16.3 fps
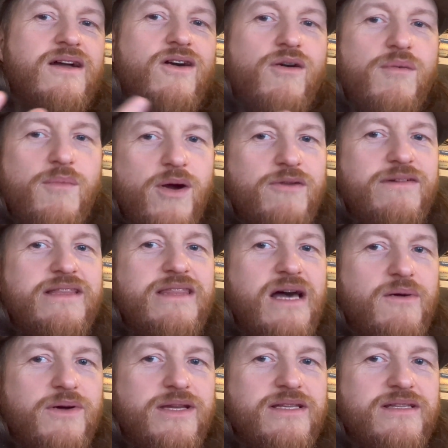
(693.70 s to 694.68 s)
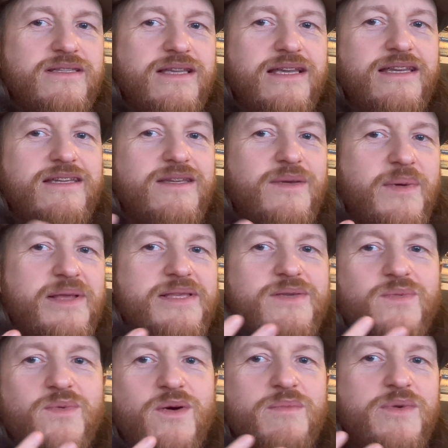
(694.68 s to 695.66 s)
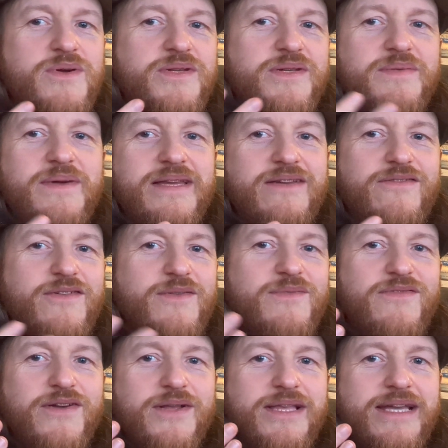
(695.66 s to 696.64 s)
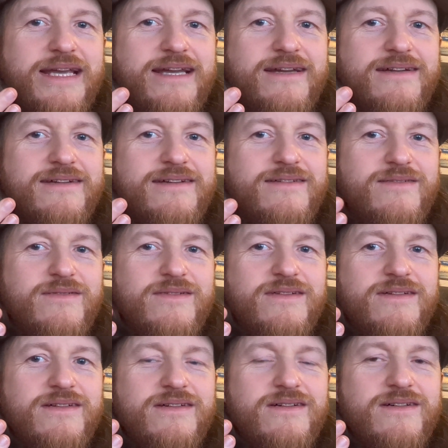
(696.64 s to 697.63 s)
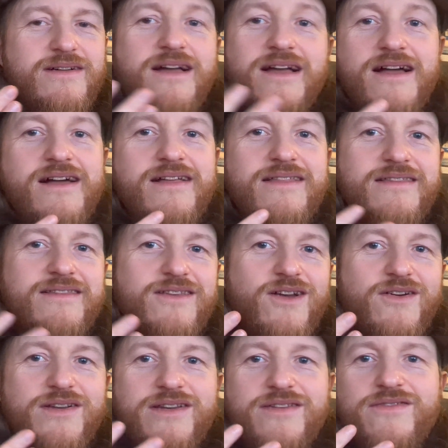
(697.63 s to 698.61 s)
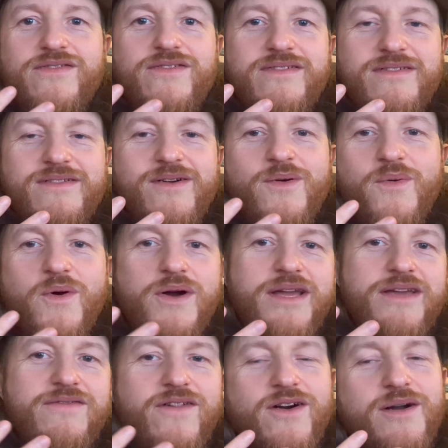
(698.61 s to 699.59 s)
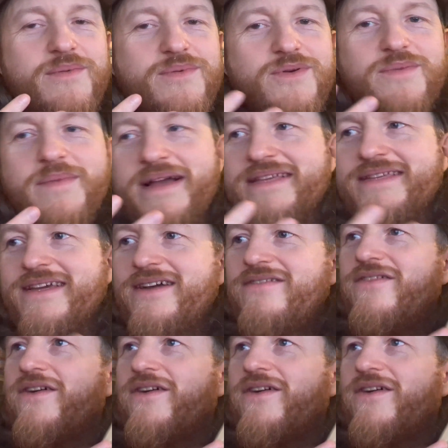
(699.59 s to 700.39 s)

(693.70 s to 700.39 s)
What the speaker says: I might read that one instead. It depends what mood I'm in, if I'm feeling kind of Hawaii vibes or Mexico